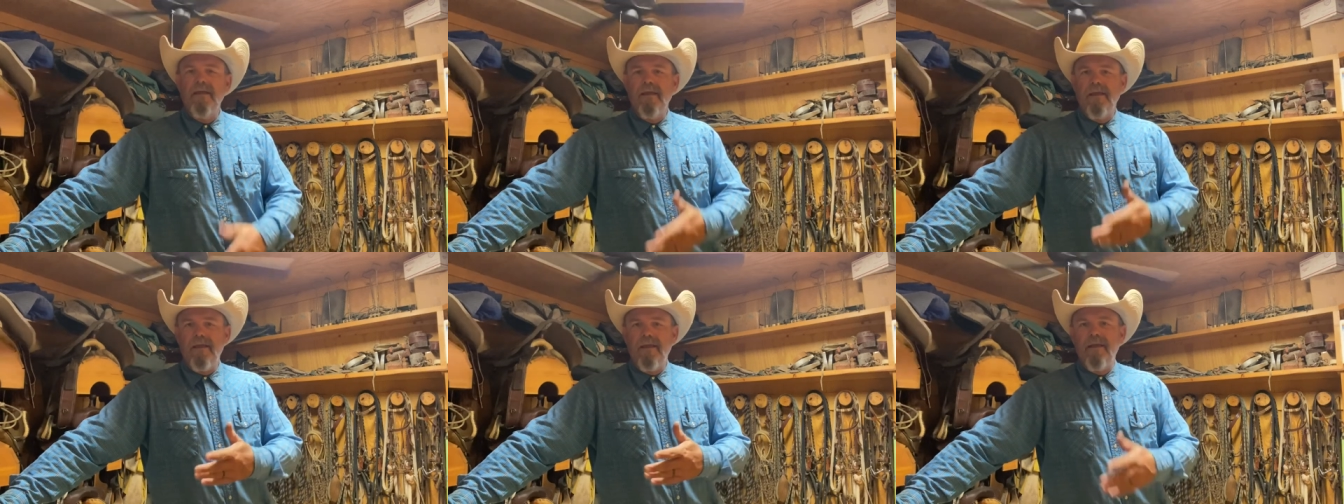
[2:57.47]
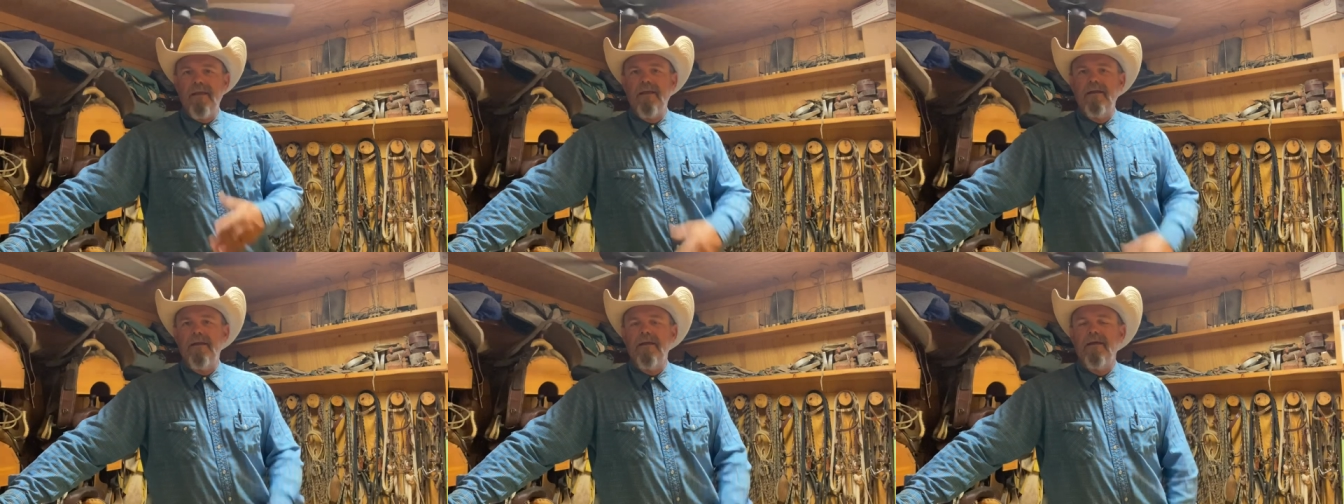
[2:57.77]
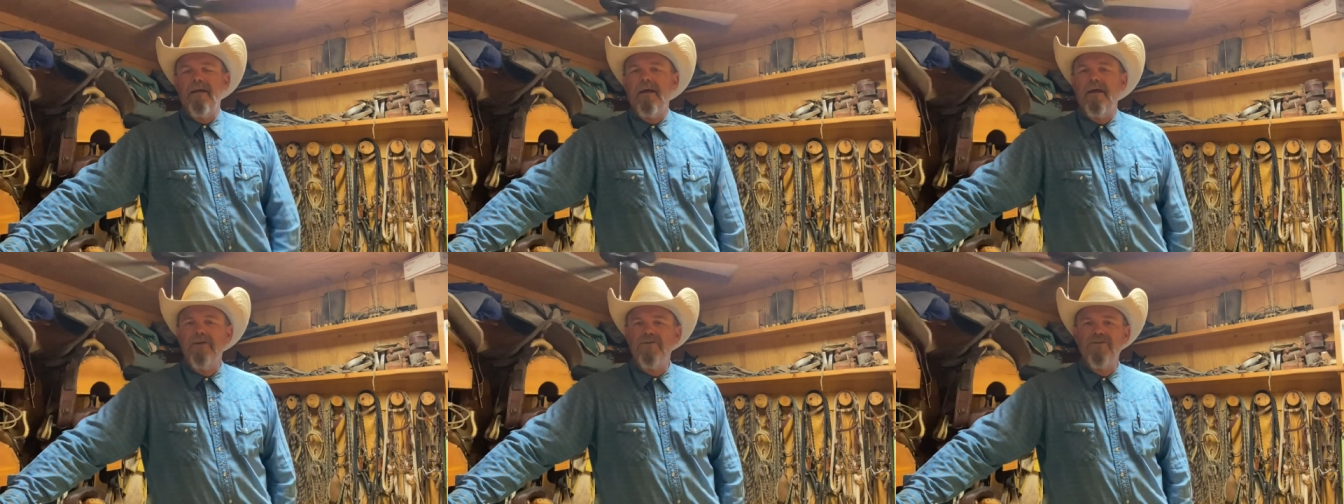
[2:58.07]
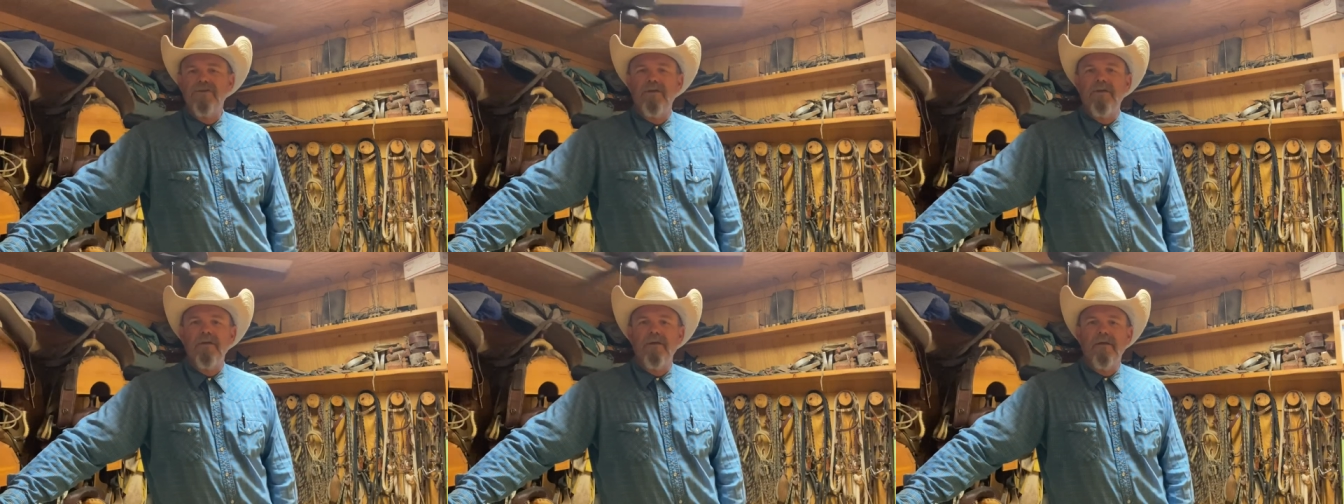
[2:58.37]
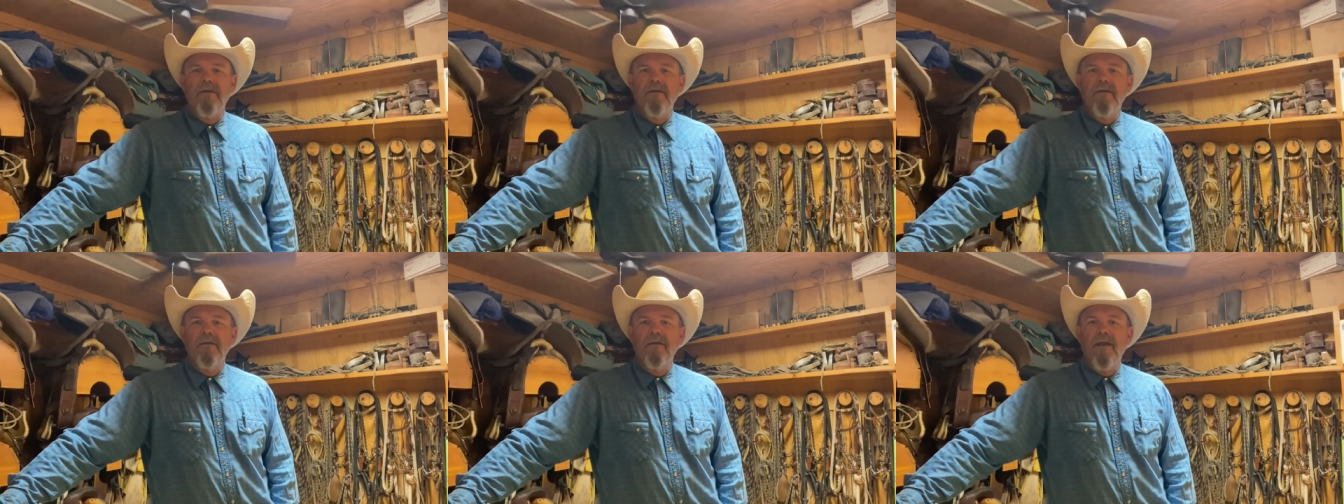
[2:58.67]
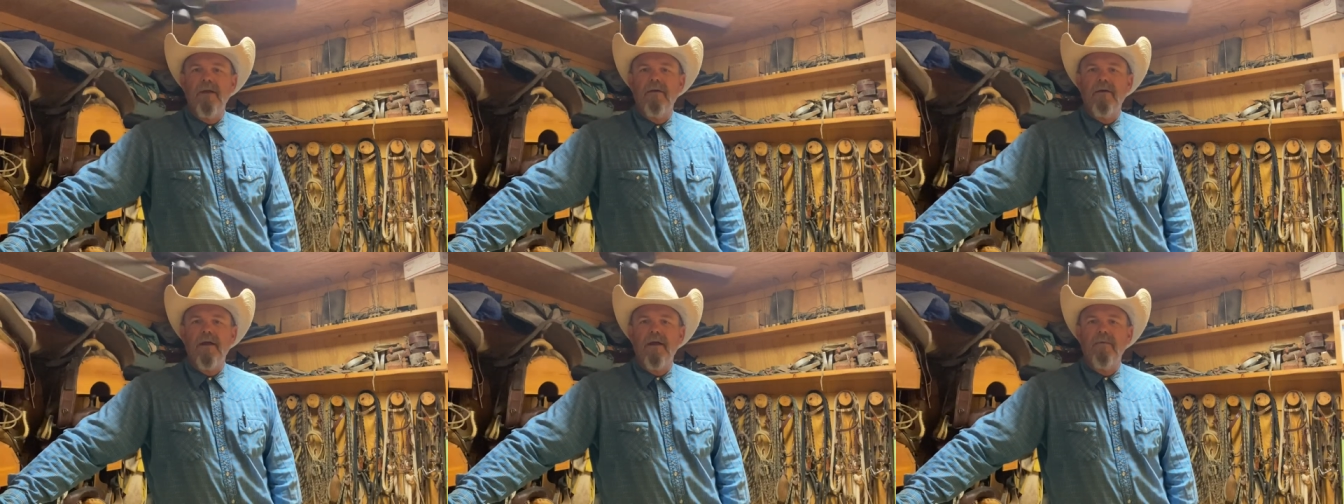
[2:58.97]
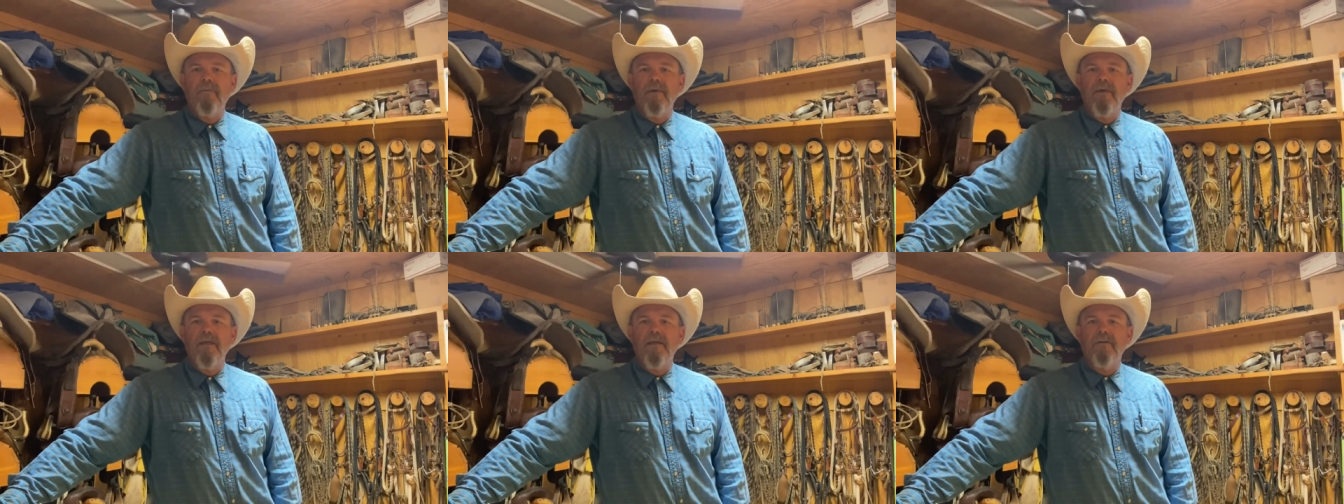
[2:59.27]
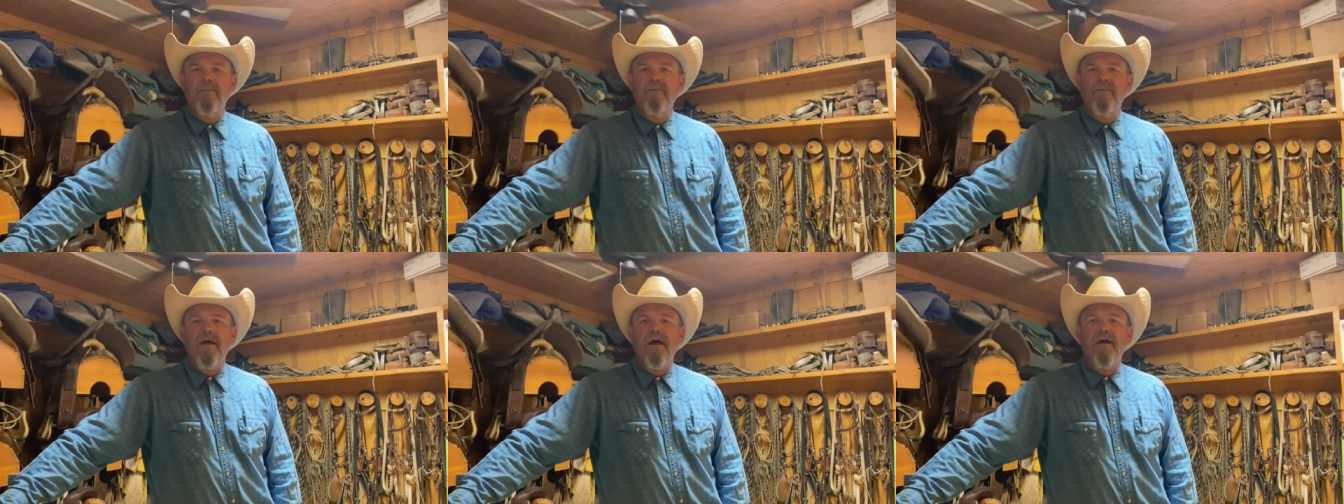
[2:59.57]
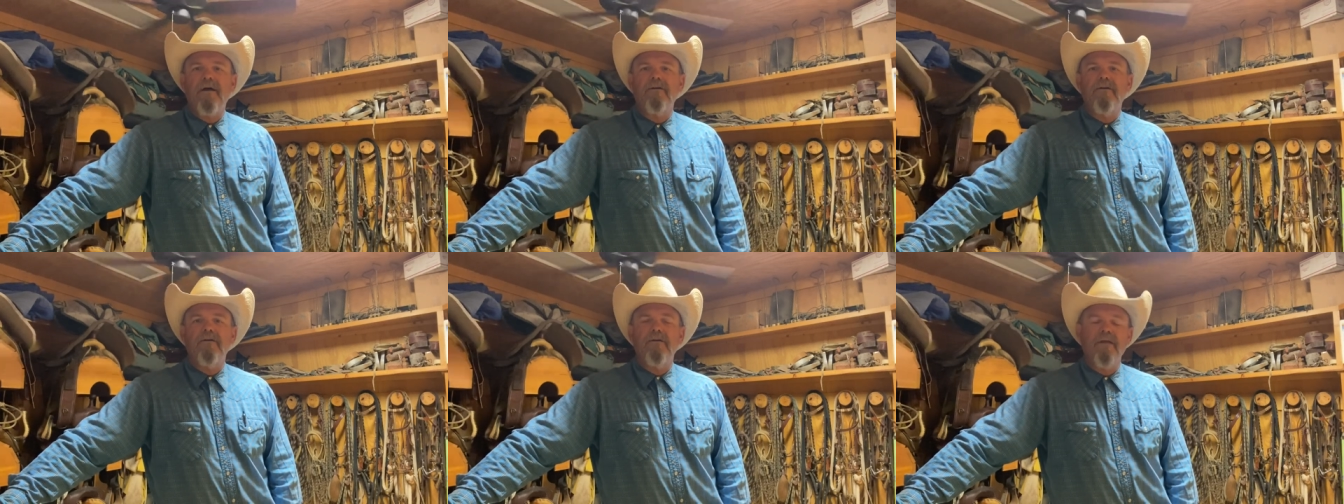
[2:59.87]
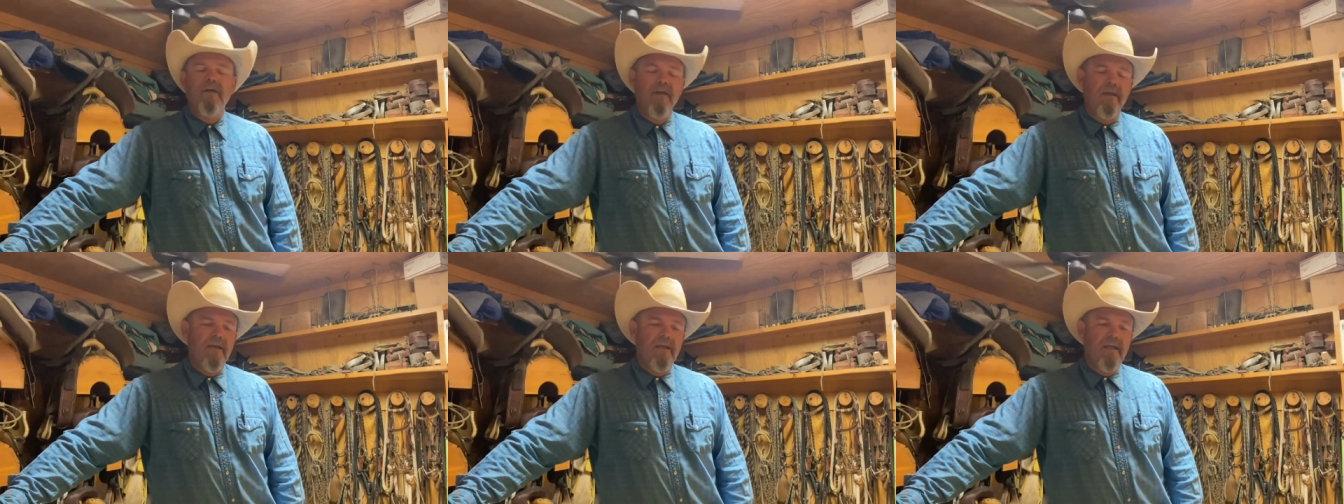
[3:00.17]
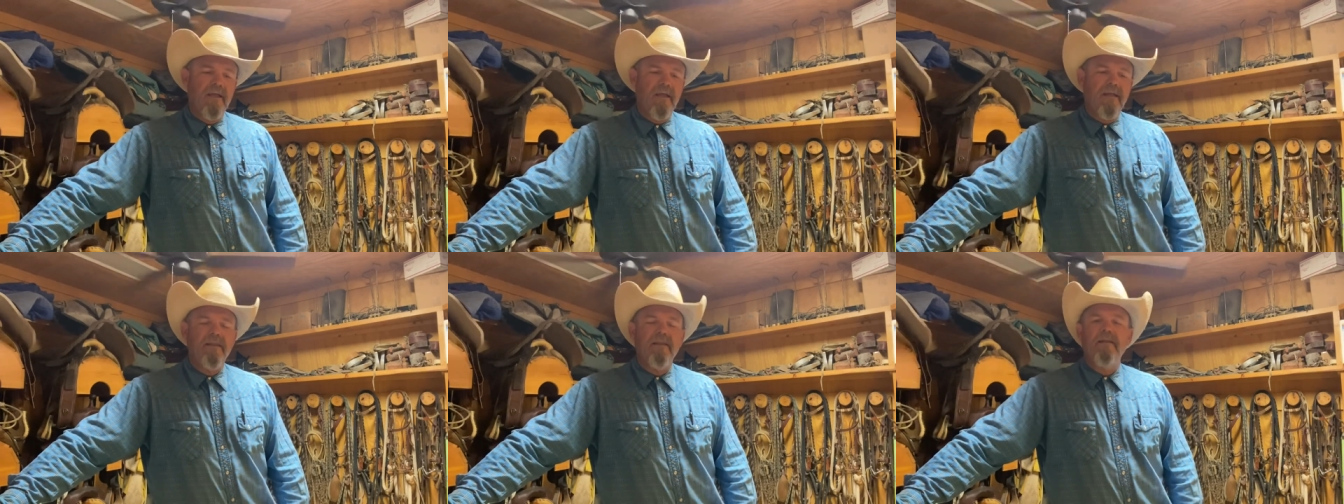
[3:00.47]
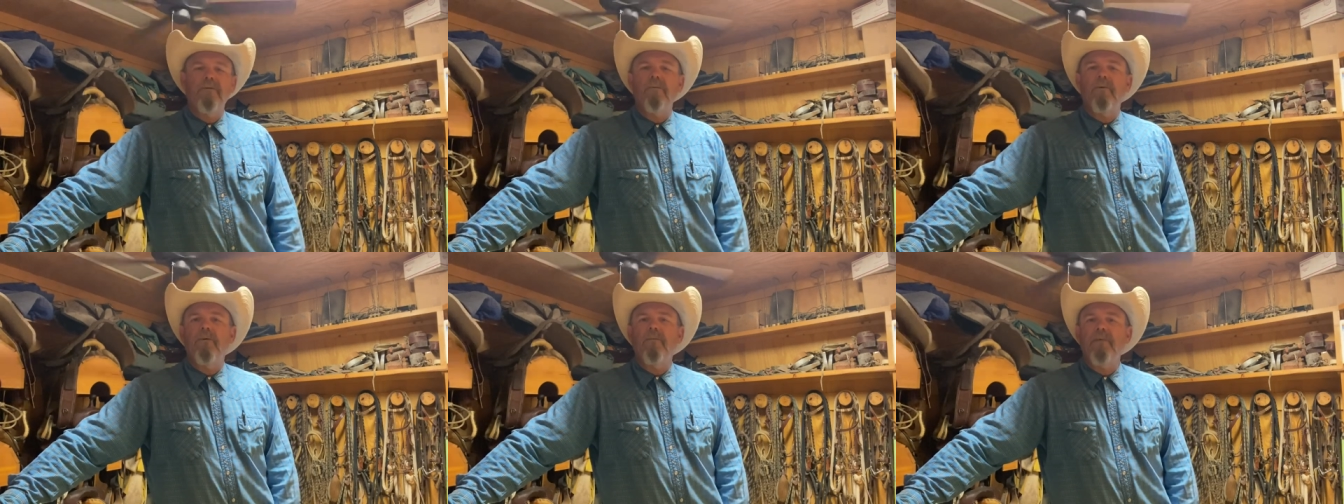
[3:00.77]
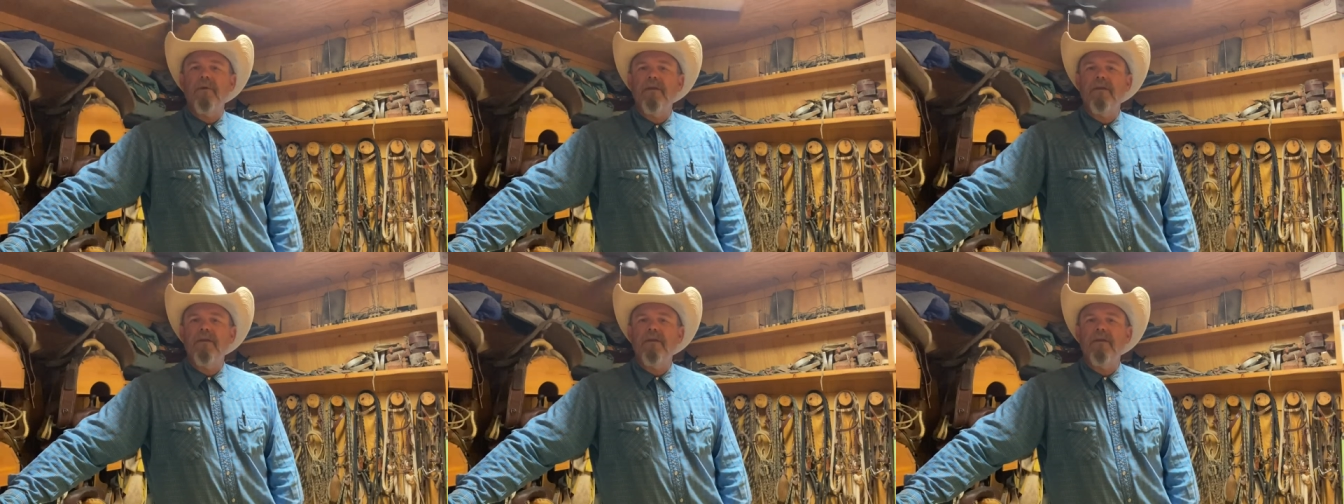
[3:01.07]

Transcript: And uh, I'll show you how, how, we get them doctored. And then what we